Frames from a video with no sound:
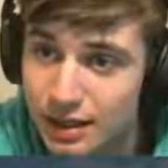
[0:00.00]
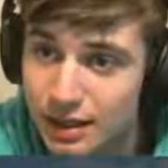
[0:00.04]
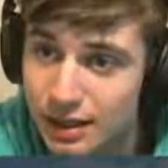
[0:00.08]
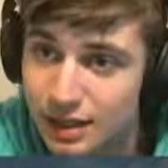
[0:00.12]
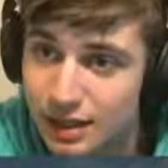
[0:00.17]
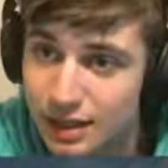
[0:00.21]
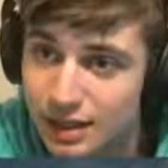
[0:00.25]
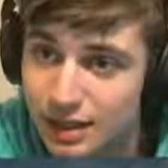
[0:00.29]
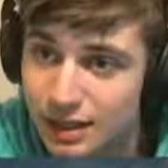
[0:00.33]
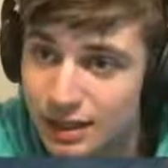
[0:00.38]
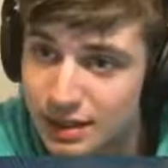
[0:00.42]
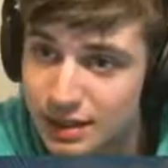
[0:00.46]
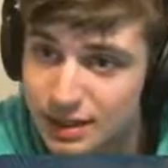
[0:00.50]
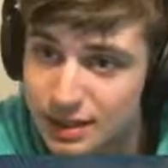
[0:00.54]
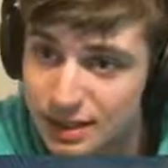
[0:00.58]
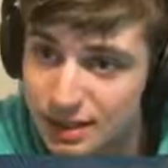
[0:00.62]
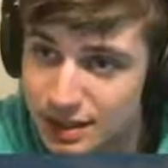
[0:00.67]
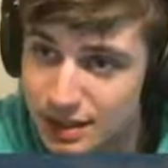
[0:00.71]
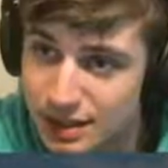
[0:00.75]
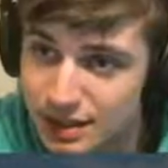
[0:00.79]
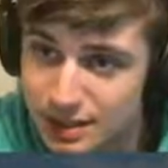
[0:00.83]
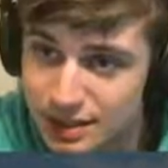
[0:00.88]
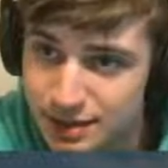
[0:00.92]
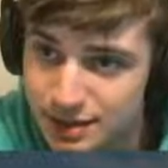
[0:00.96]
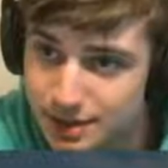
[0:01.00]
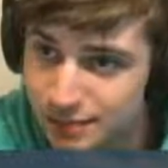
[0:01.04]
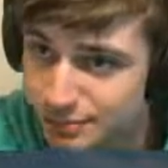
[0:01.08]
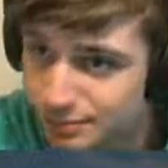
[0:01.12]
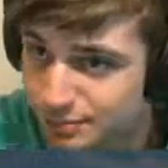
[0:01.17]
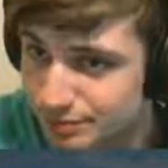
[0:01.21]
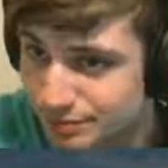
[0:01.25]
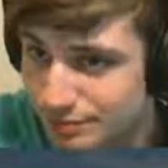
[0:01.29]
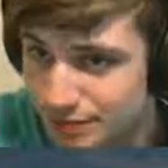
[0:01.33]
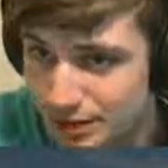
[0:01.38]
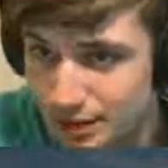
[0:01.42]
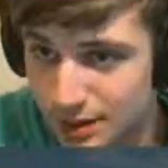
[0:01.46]
He does his
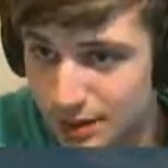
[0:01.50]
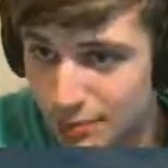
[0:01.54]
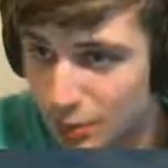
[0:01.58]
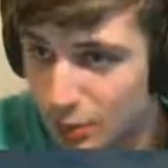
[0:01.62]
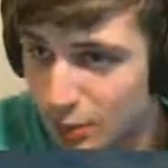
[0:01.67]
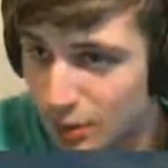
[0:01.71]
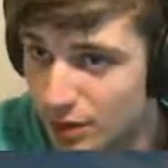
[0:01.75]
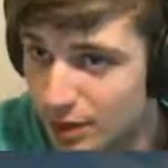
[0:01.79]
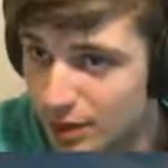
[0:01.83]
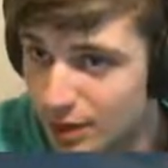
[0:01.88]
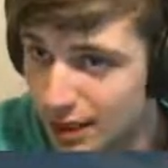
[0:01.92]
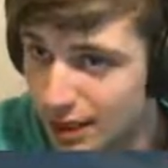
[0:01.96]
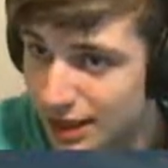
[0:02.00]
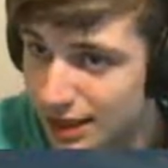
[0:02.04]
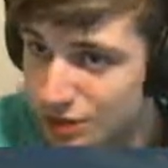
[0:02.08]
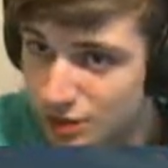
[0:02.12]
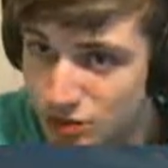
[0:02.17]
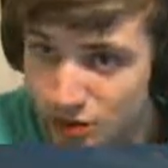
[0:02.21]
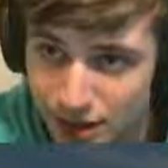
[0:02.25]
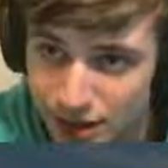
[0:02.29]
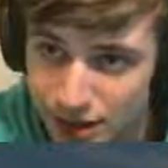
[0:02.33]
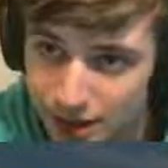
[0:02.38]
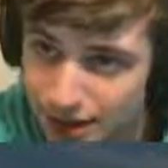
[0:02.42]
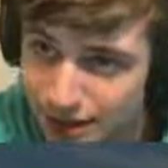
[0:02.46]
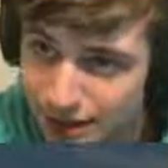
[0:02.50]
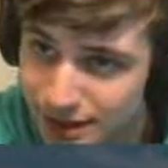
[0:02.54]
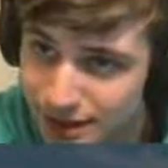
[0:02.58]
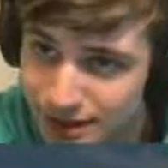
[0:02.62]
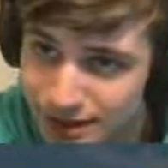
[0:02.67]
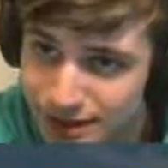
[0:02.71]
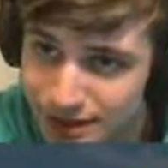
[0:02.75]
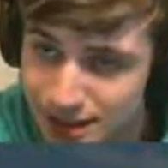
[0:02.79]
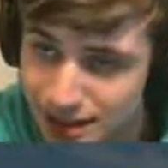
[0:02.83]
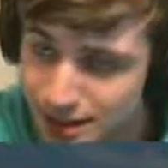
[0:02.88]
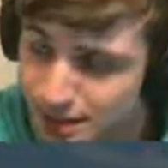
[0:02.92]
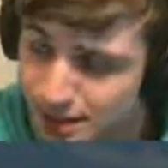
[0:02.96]
poison. I try and get that
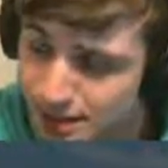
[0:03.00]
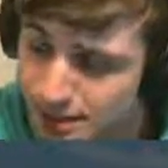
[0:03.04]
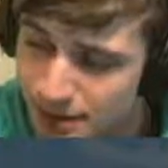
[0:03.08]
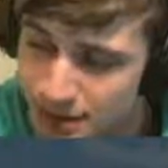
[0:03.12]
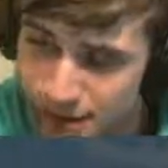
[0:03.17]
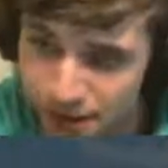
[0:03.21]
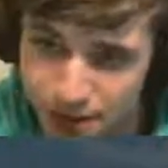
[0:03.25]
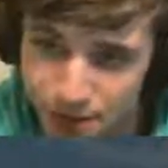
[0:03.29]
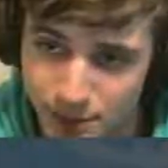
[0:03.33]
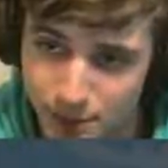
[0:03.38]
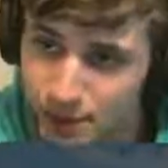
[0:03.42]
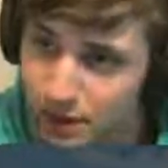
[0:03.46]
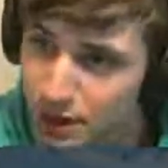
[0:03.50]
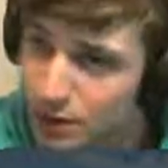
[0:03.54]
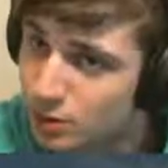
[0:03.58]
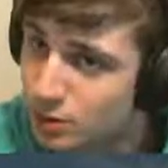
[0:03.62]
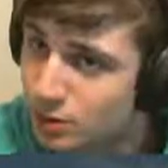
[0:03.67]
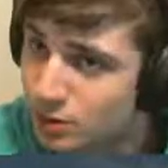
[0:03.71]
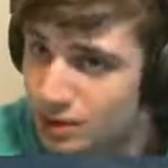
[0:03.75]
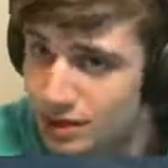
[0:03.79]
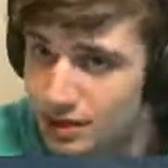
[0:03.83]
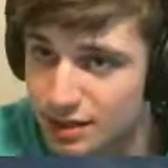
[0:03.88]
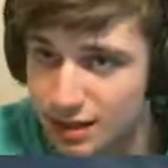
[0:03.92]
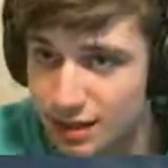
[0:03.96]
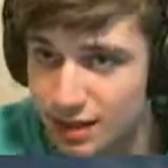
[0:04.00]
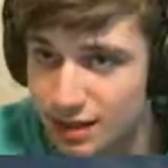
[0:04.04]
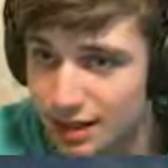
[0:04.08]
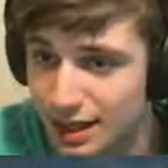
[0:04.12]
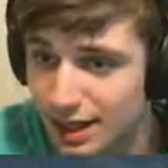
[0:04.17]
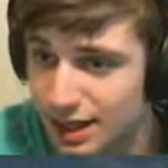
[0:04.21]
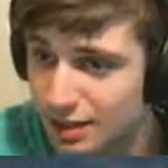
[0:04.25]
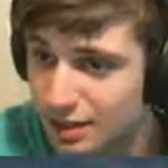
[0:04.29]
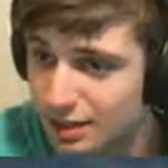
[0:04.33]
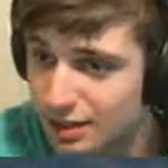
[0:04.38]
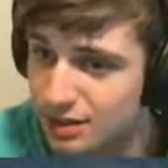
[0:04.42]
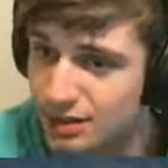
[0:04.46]
Sanctum. Now, there we go, just like
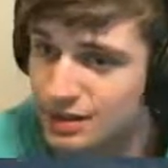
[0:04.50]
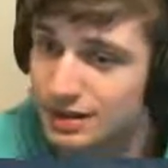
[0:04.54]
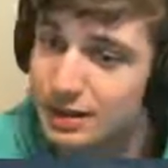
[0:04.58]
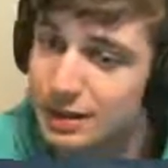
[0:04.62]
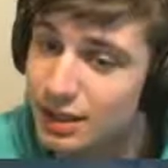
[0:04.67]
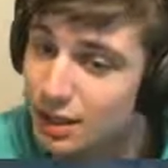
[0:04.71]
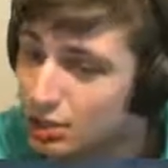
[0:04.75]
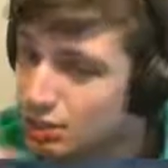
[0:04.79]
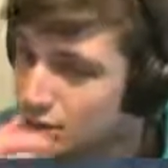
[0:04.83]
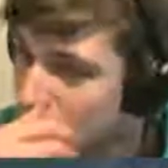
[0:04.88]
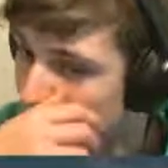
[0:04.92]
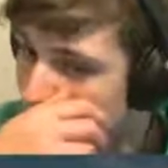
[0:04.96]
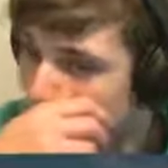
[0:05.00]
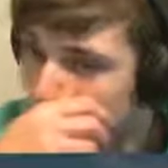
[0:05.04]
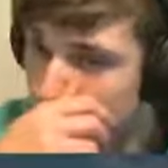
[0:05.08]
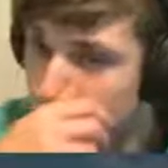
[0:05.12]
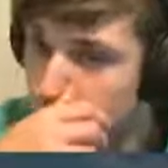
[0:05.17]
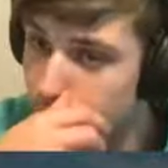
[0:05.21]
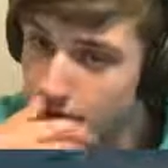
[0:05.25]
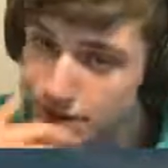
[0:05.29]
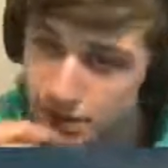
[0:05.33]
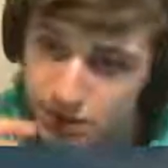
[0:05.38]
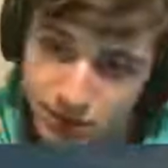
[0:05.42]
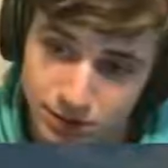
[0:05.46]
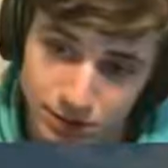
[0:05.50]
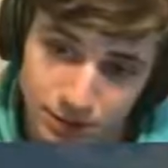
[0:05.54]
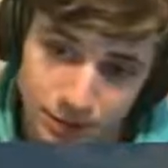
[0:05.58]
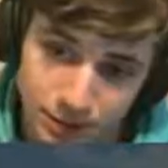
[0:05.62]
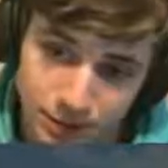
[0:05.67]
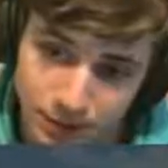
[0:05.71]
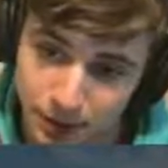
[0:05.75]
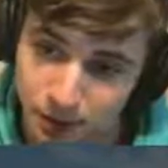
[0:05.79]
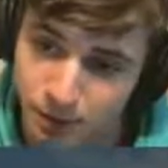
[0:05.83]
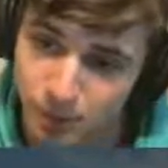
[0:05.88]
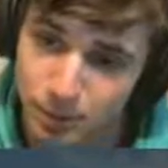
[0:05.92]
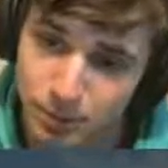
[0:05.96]
that. It's literally just rinse and
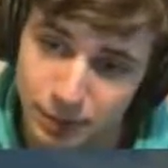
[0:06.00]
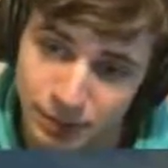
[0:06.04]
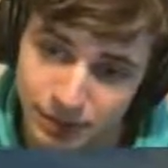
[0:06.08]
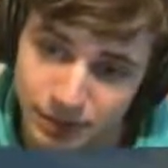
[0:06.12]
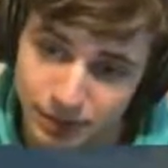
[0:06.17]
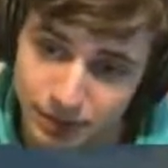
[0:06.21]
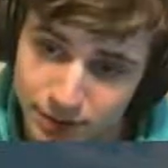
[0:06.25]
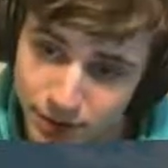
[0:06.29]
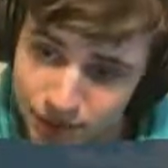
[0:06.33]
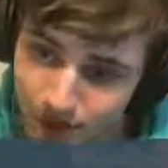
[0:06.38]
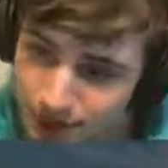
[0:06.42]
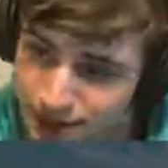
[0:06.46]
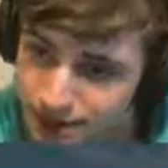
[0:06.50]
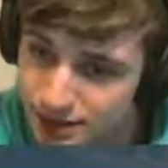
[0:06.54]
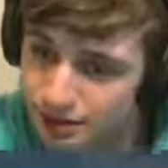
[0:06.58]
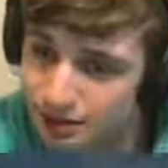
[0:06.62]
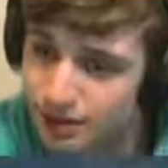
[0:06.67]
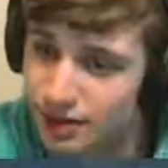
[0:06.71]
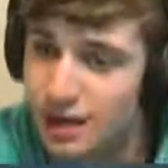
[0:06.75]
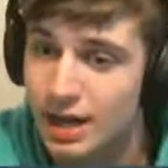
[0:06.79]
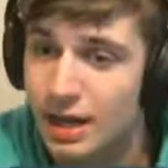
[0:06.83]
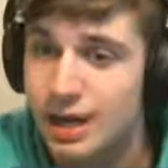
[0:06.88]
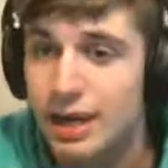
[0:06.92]
repeat. We're playing aggressive.